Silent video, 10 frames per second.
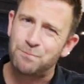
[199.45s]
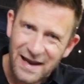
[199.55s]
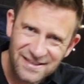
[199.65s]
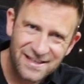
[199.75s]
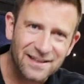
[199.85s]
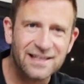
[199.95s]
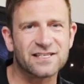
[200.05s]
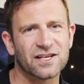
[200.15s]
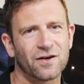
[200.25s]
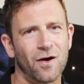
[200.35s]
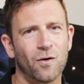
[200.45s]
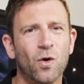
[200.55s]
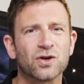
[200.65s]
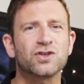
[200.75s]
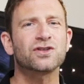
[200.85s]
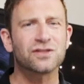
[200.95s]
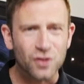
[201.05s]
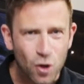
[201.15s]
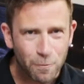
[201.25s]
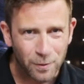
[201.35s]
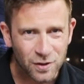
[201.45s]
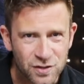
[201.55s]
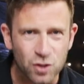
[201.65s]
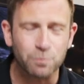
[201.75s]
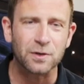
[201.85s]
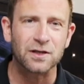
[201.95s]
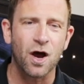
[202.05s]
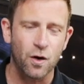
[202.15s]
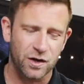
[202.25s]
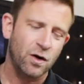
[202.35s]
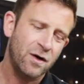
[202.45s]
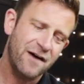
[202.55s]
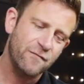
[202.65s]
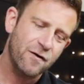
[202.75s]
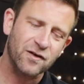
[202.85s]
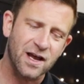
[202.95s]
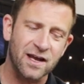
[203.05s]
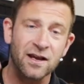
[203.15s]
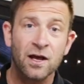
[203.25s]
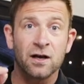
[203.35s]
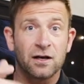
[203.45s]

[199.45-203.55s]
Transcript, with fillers: basically zero or super, super low. You don't have overhead.